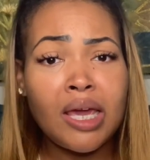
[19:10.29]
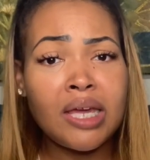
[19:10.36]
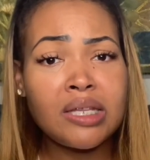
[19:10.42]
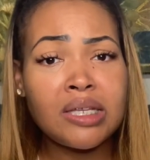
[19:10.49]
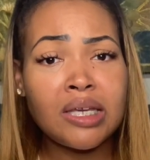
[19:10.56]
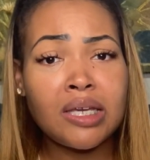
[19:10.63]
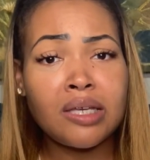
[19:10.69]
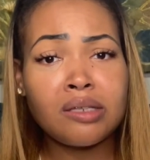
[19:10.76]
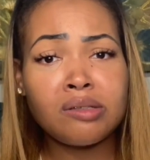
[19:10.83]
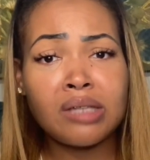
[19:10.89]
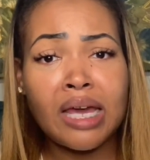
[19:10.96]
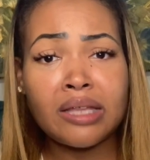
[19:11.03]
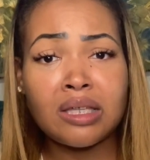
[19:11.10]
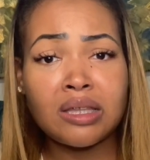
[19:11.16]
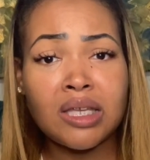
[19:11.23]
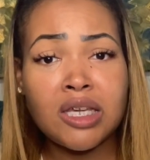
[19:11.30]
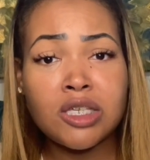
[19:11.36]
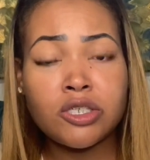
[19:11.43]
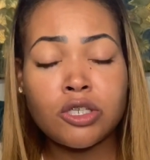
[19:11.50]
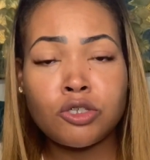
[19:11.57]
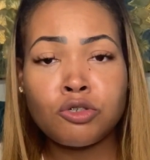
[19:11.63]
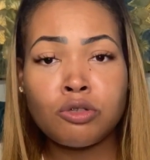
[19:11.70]
And then, like, the
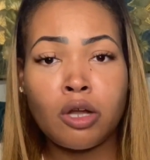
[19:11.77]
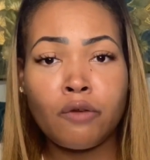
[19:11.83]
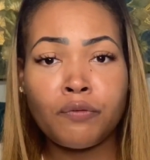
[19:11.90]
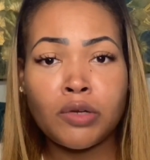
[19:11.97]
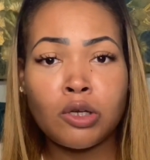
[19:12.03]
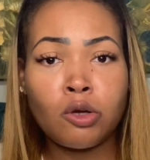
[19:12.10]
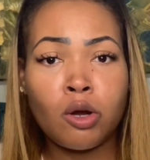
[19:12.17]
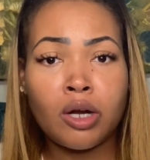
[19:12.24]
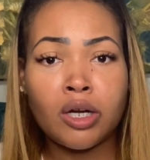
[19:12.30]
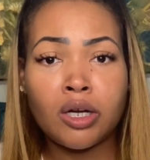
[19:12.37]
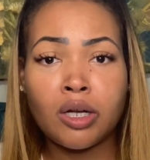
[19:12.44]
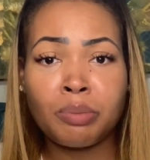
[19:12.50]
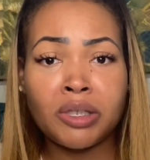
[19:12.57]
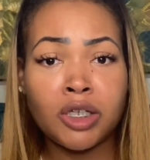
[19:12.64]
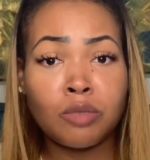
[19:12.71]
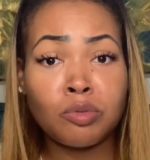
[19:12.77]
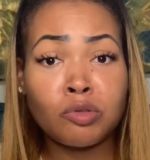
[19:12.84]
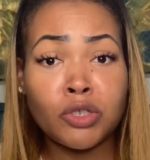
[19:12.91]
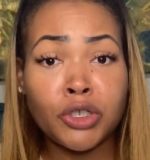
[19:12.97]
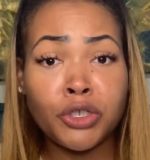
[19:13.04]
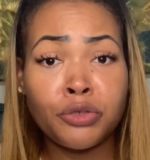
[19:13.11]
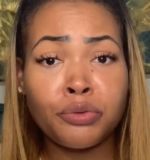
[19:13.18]
things that you don't feel are
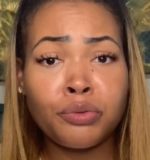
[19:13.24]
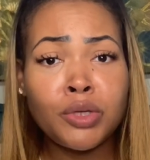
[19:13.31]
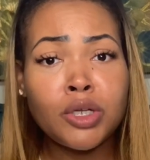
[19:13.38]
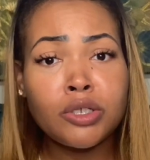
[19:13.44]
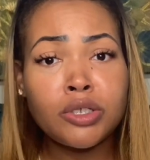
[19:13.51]
applicable to you,